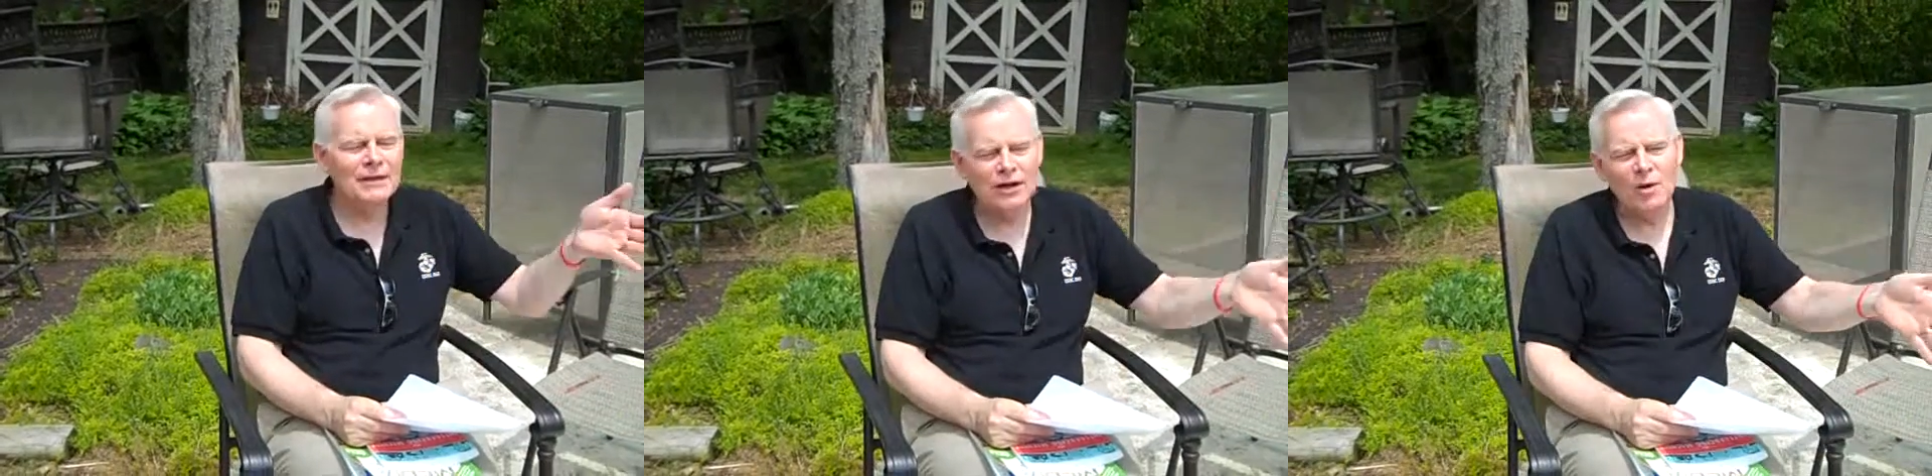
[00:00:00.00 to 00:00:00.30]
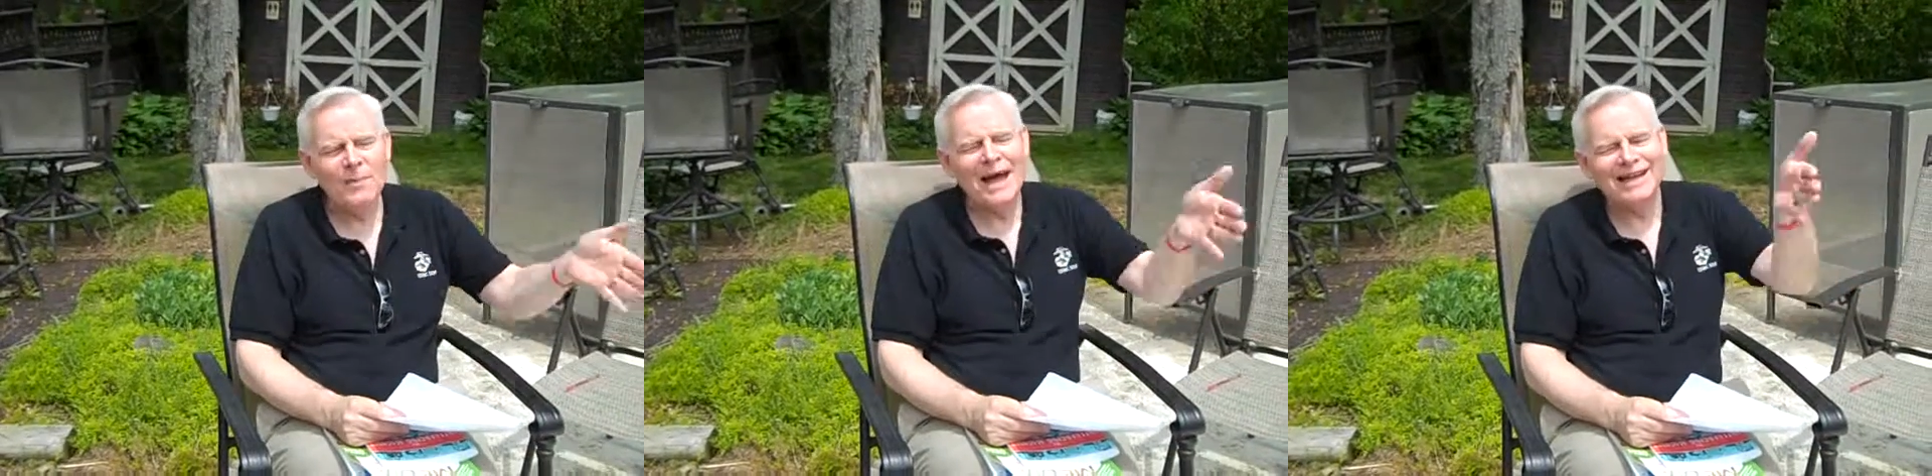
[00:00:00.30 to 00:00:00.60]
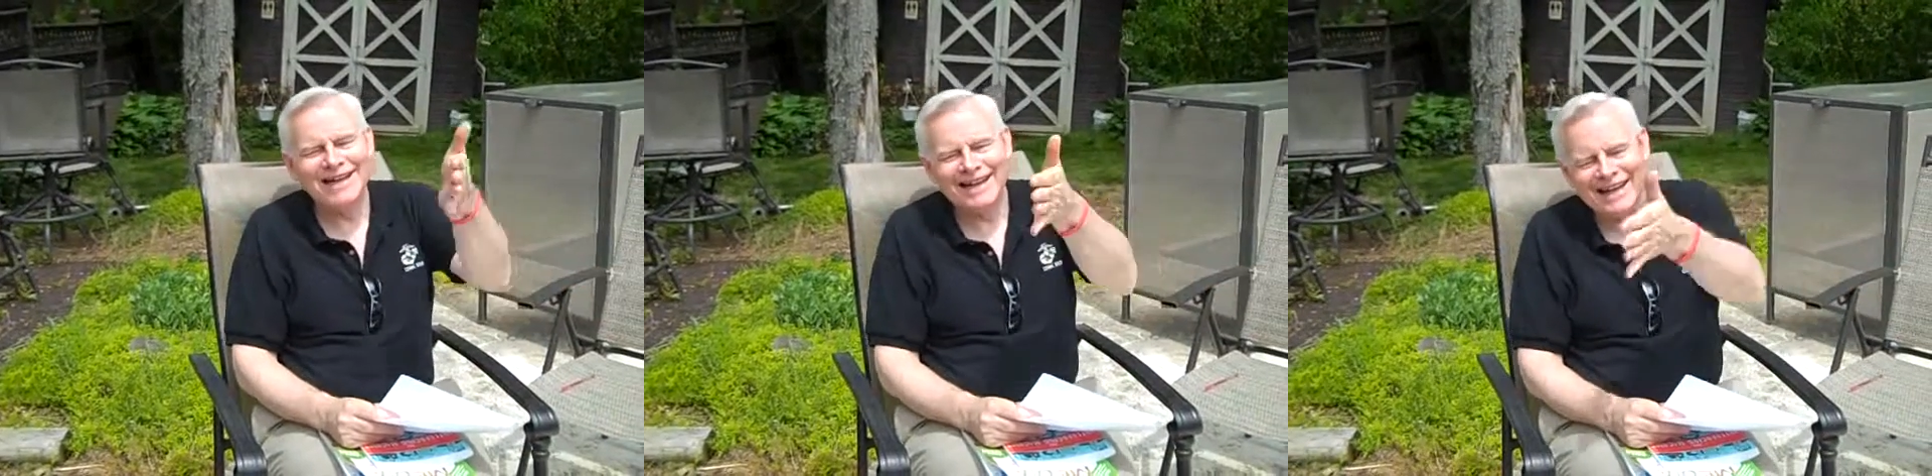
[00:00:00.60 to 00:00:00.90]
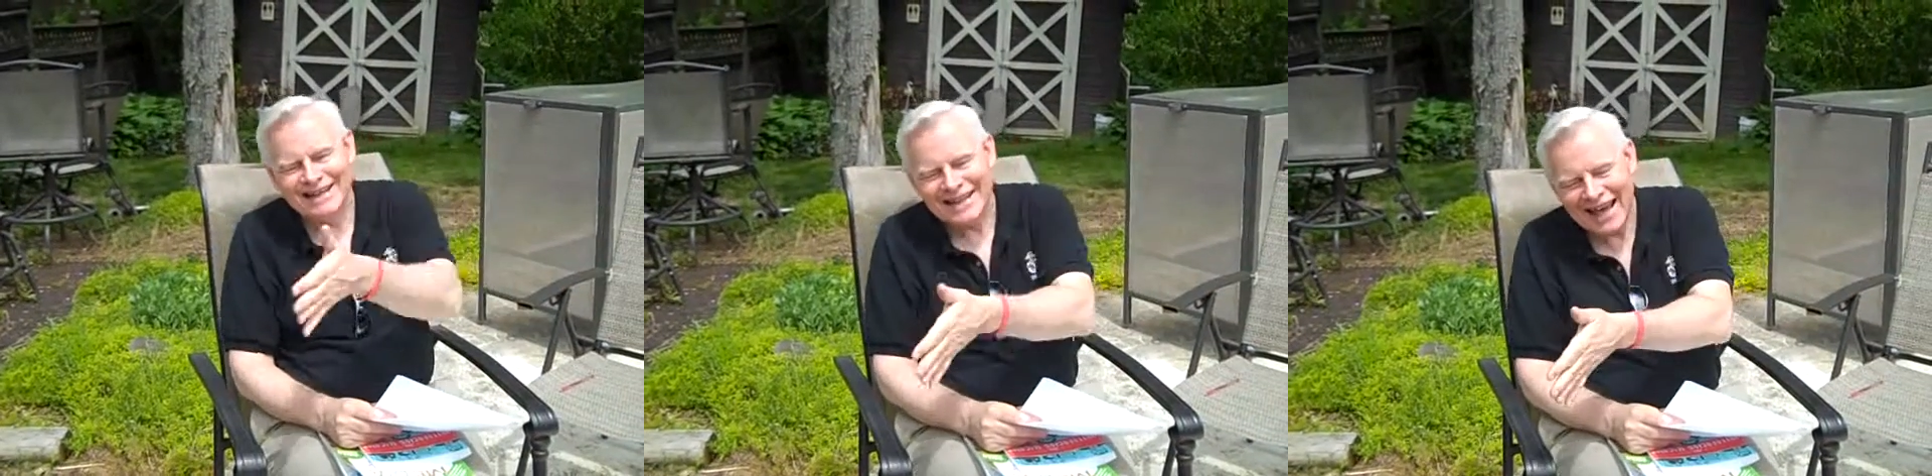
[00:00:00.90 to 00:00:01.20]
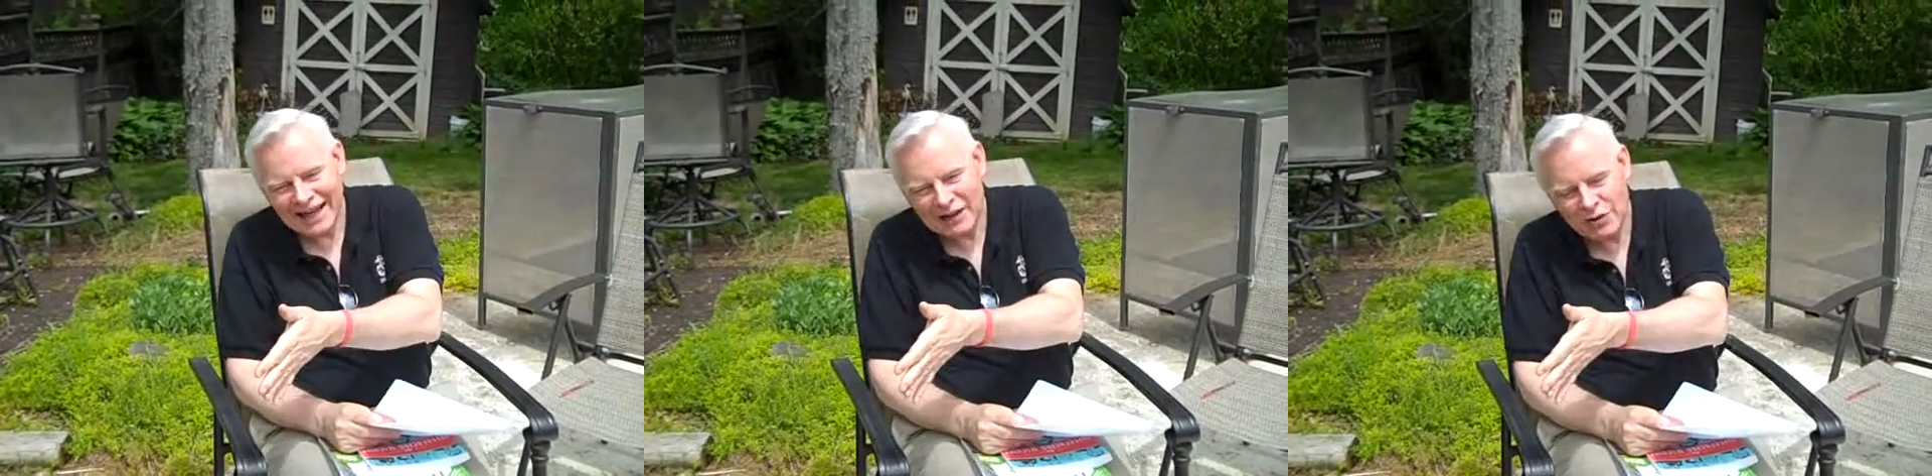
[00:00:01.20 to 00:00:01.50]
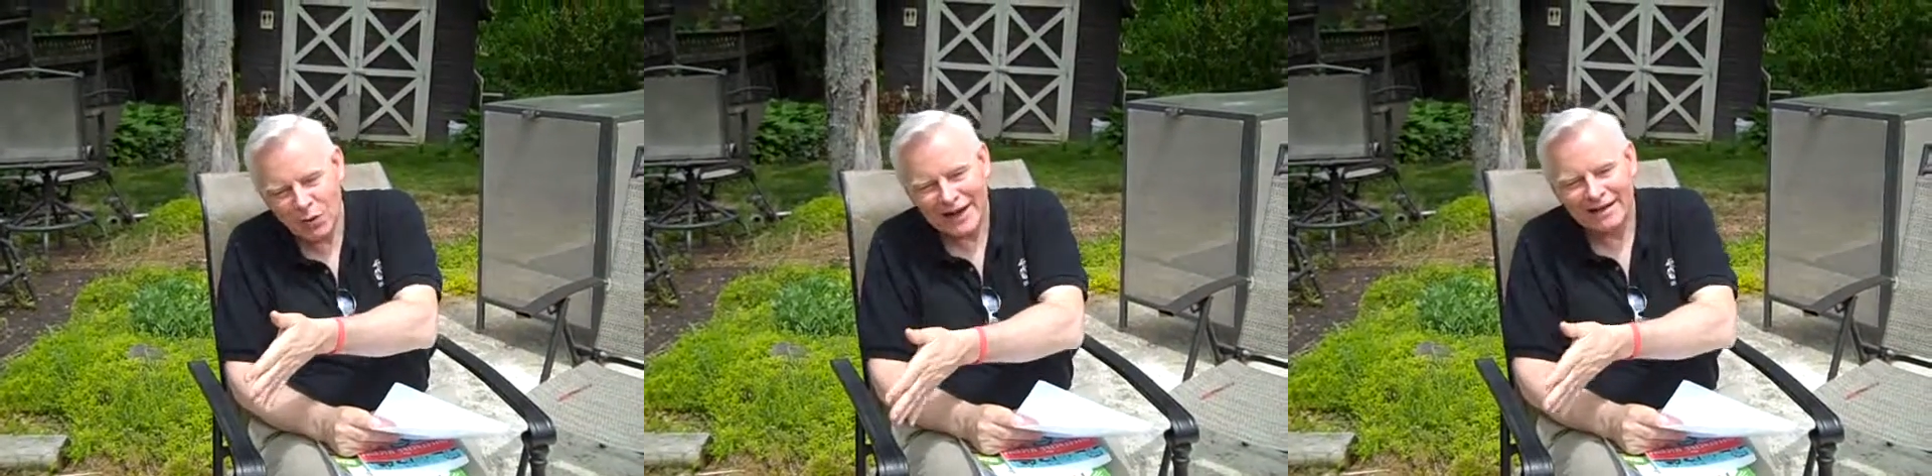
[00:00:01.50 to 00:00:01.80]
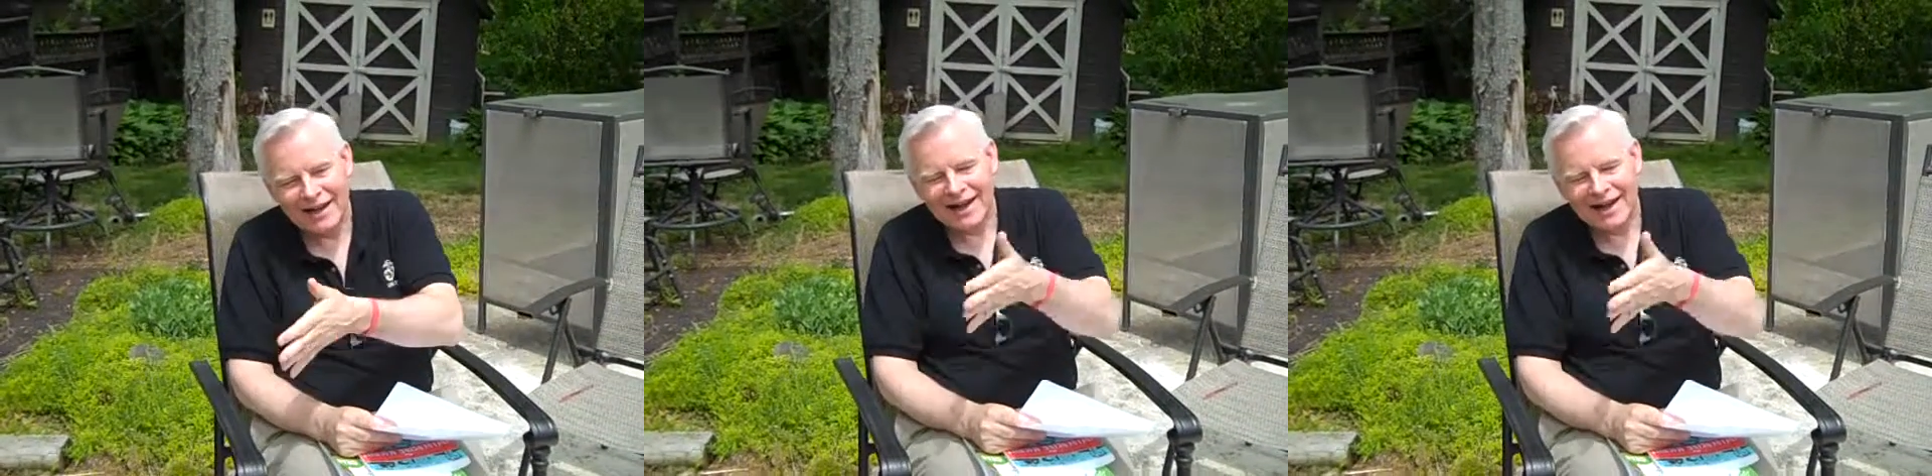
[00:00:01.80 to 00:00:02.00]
And then go back again at the end of the week,